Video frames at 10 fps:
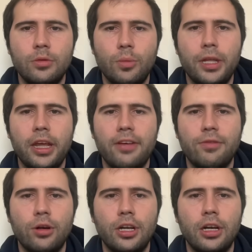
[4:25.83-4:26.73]
We'll play
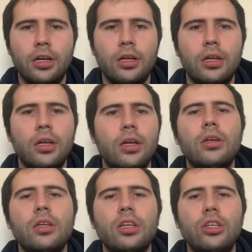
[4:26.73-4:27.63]
a4 here.
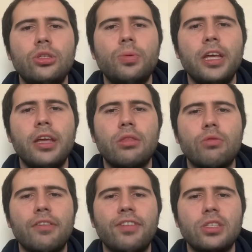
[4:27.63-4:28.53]
He should play
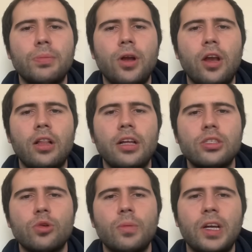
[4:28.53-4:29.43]
a3 to fix a pawn on the light
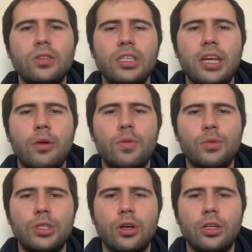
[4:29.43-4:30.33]
score, but I don't see how we
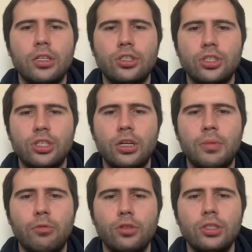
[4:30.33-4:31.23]
would target it just yet. And
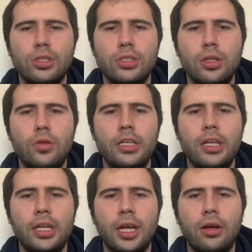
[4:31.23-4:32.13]
my rook is slowly
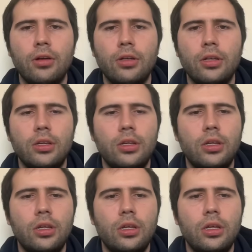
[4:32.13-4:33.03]
getting out.
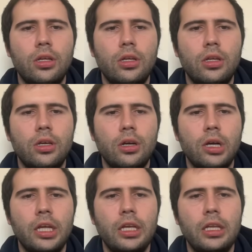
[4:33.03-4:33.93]
All
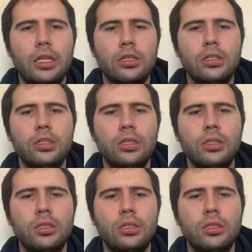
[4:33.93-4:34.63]
right, here.